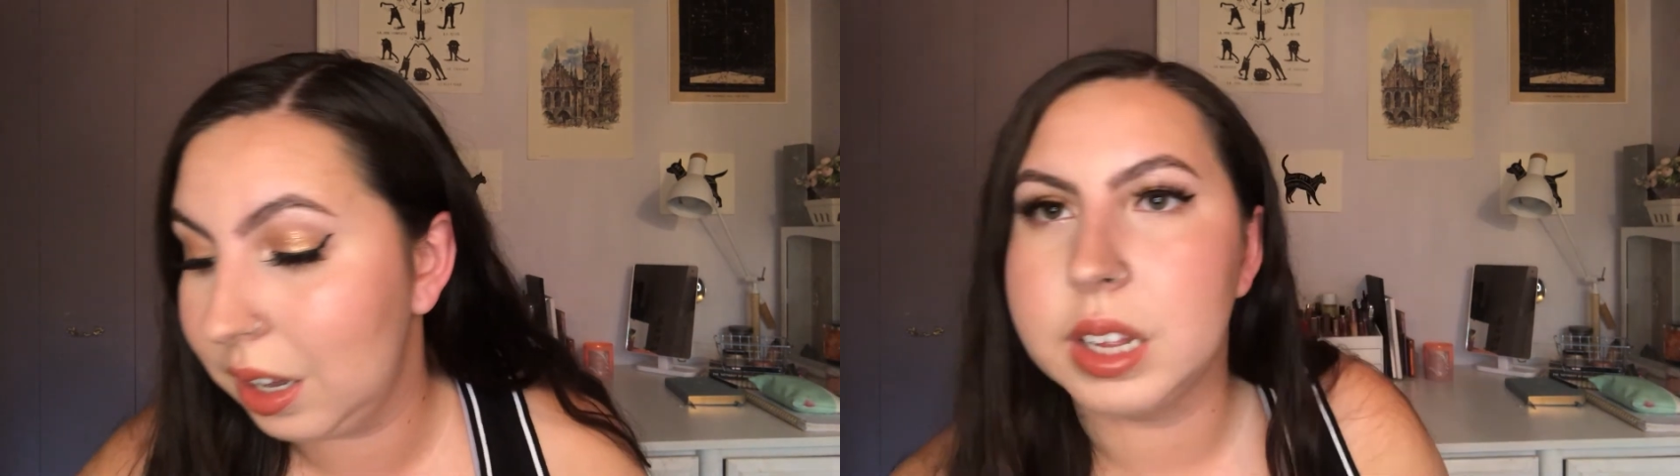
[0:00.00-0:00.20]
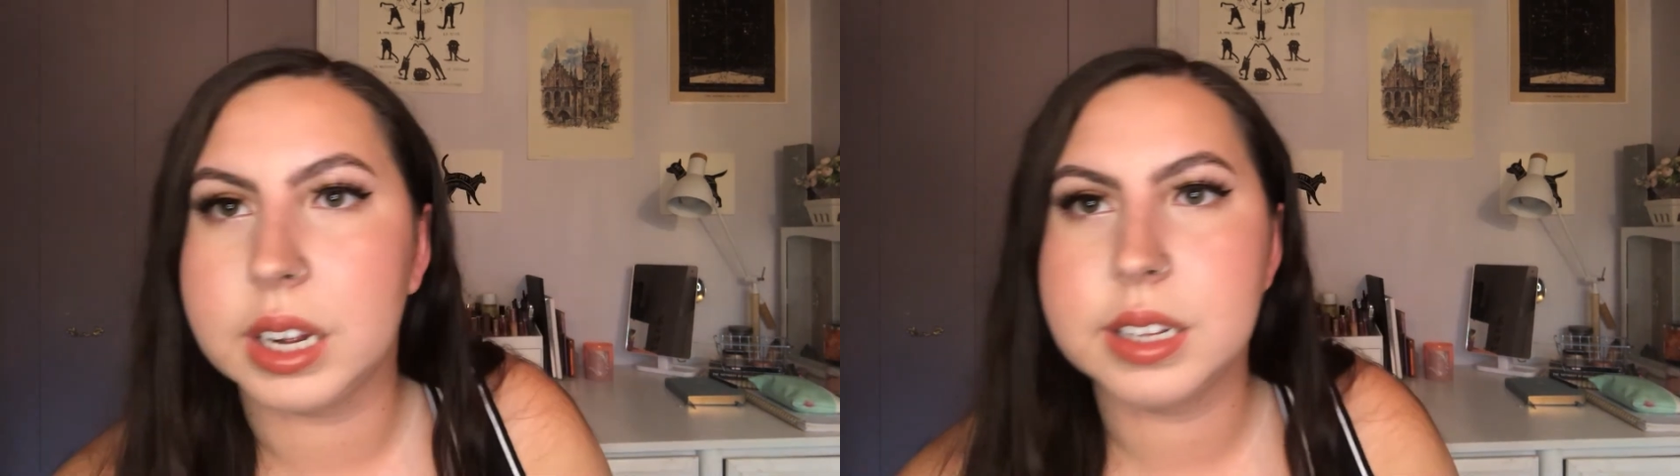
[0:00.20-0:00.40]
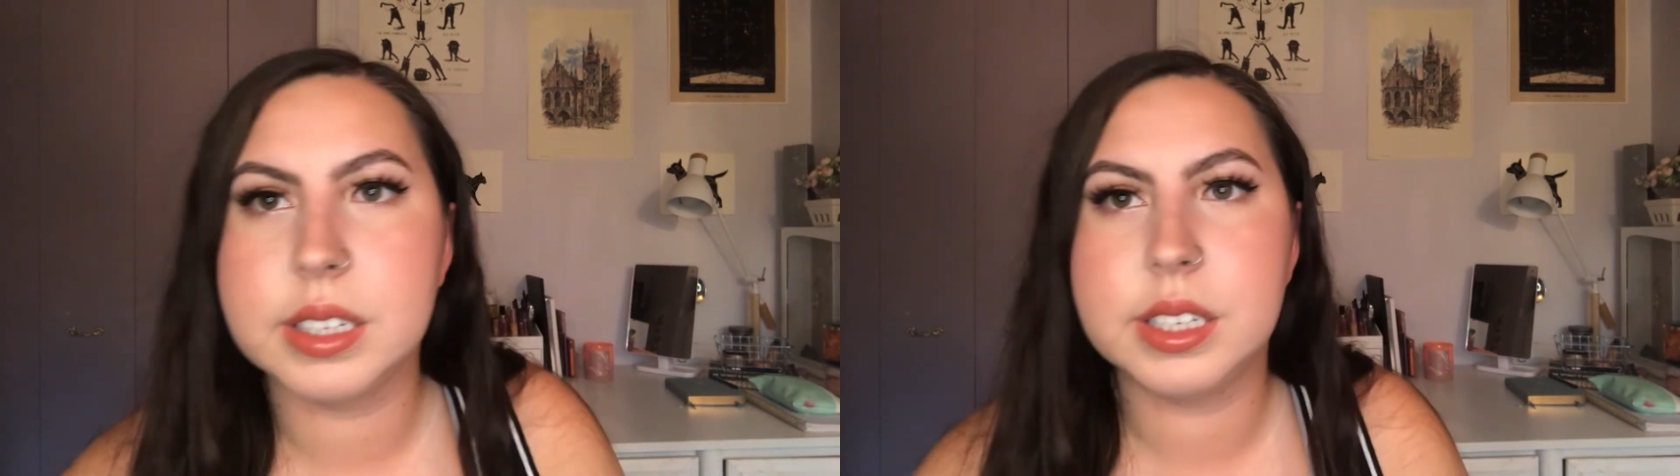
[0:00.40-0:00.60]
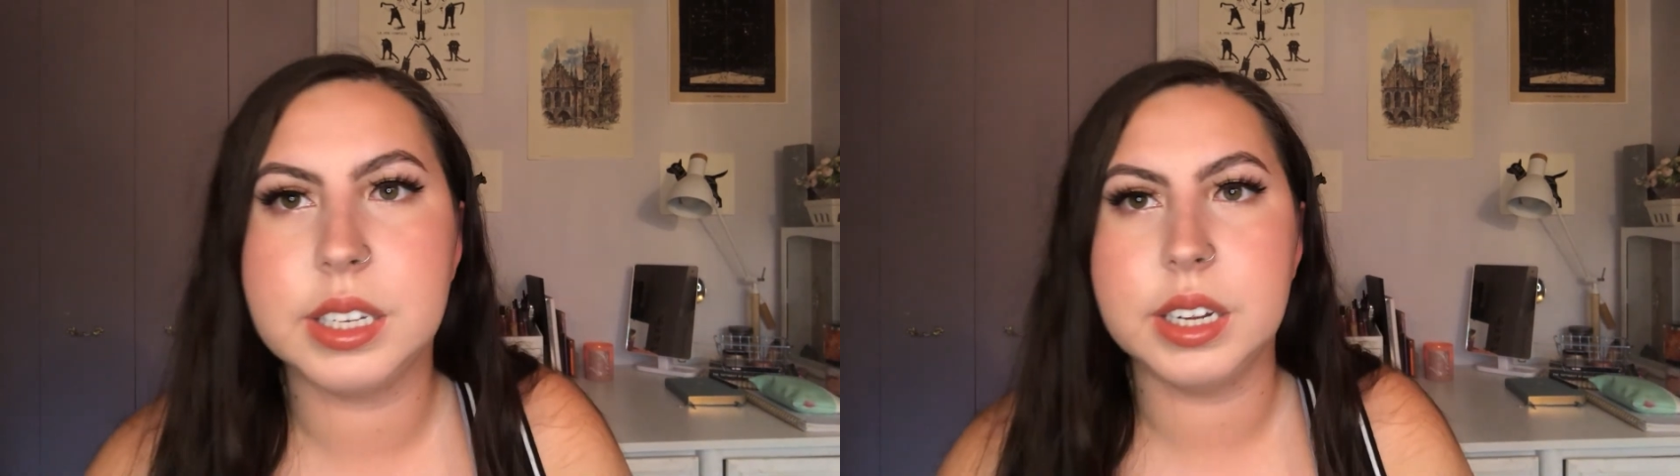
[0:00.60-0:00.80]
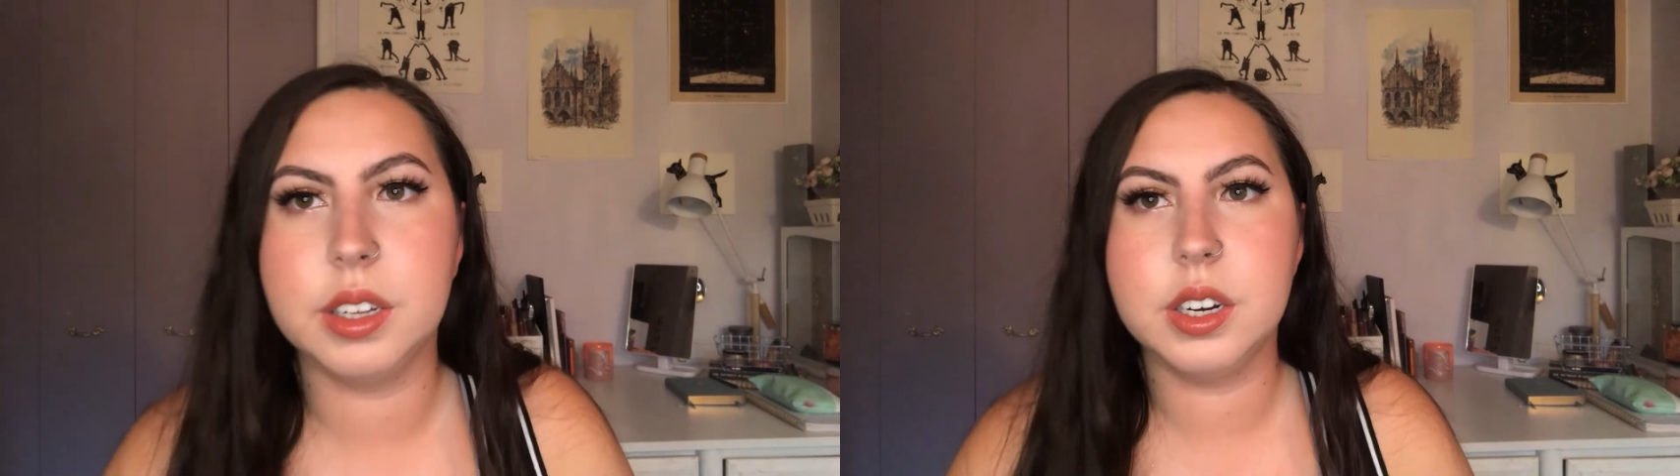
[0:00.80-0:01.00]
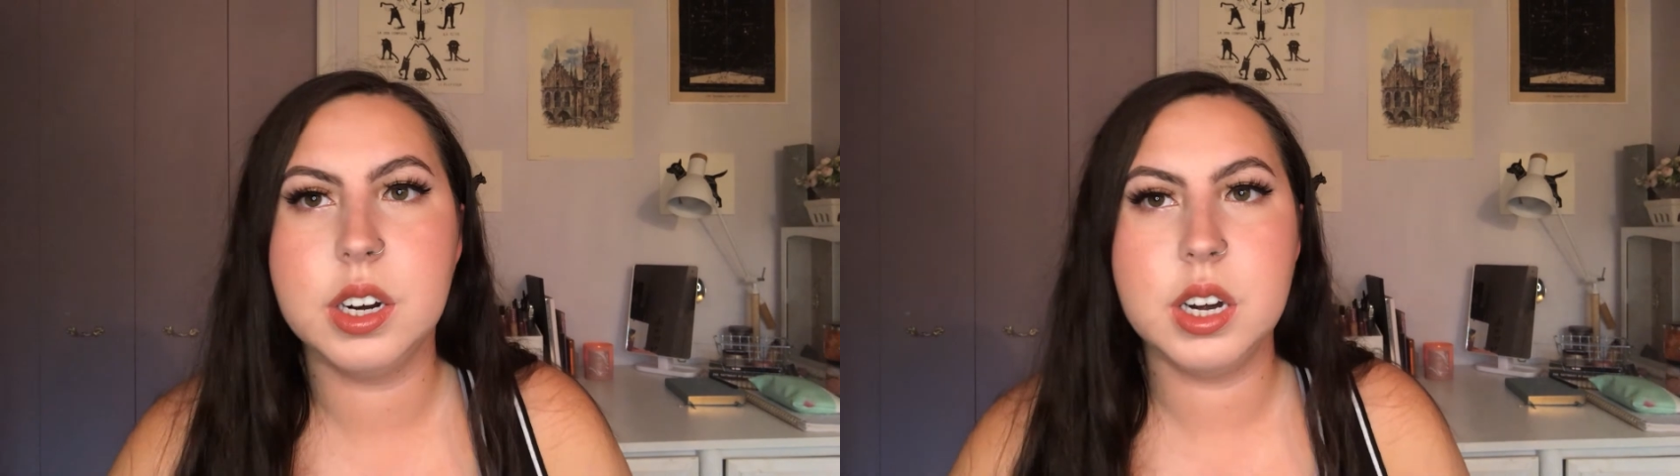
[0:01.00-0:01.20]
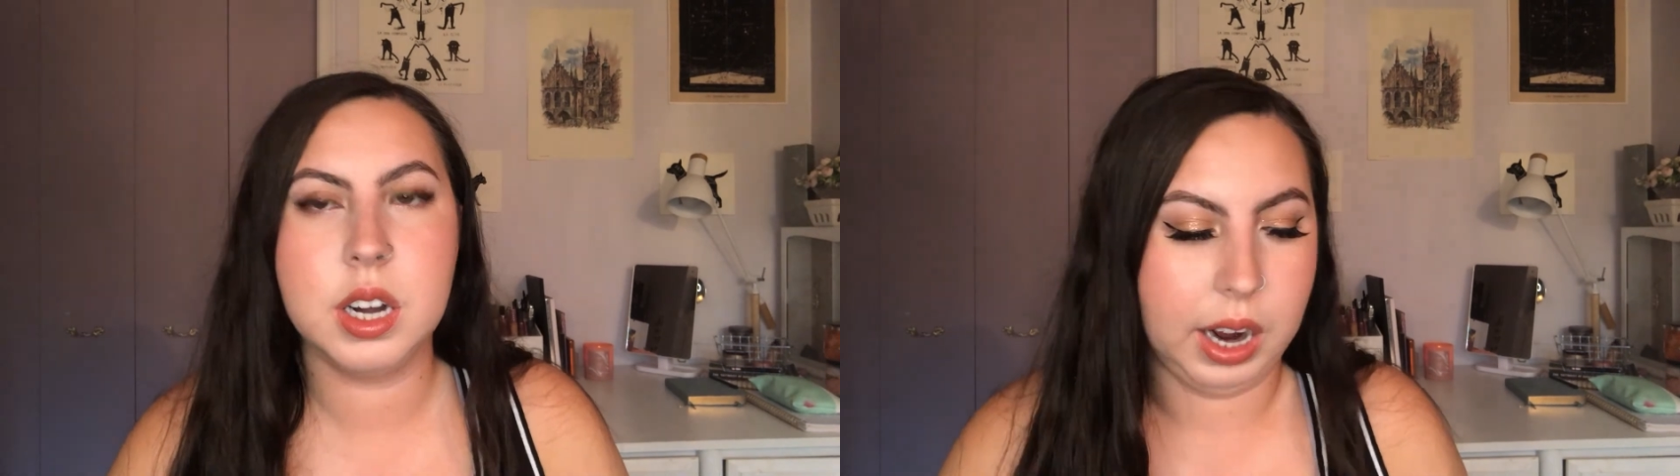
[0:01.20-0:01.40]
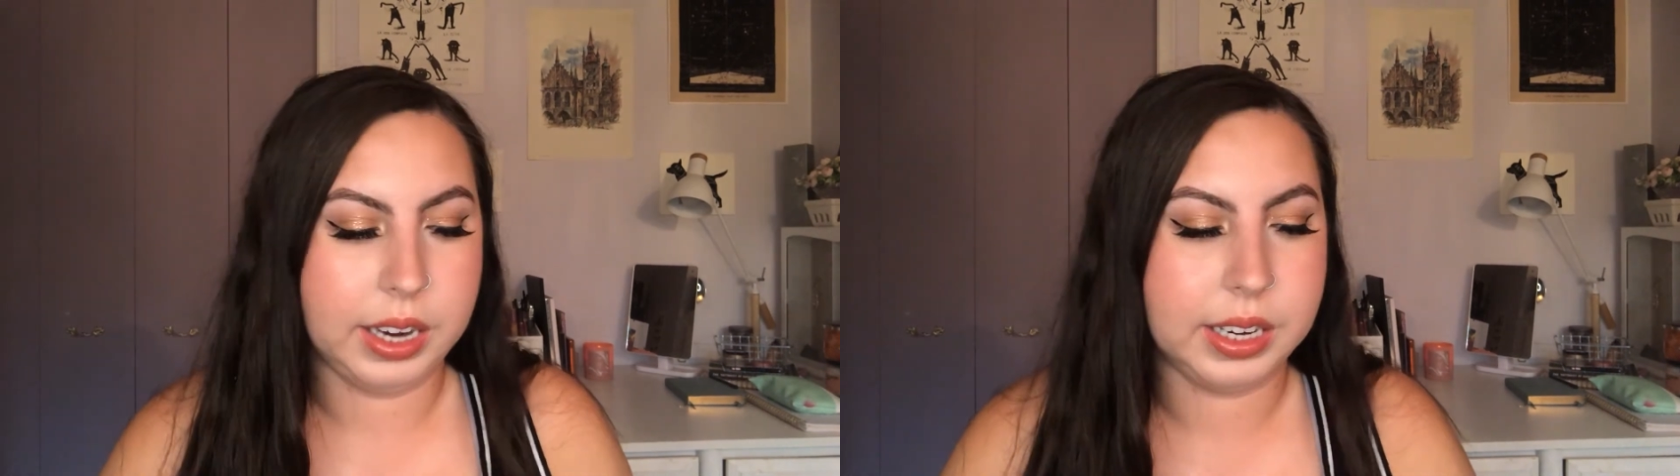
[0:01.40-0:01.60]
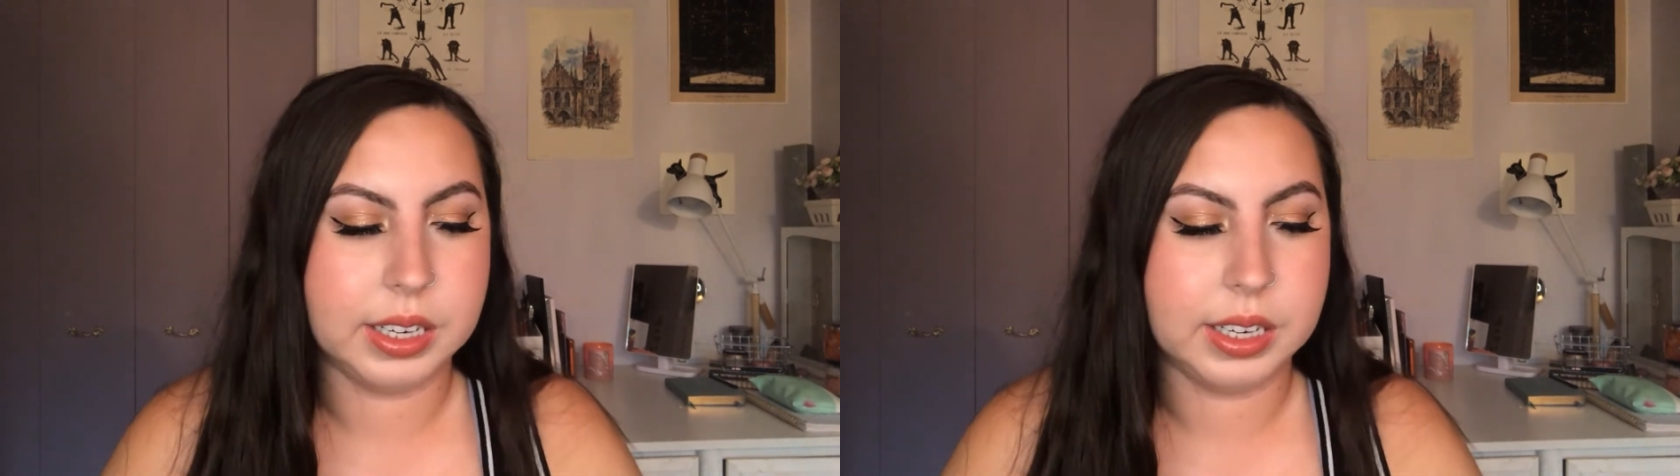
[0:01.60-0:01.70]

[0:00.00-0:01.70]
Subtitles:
The concealer, I need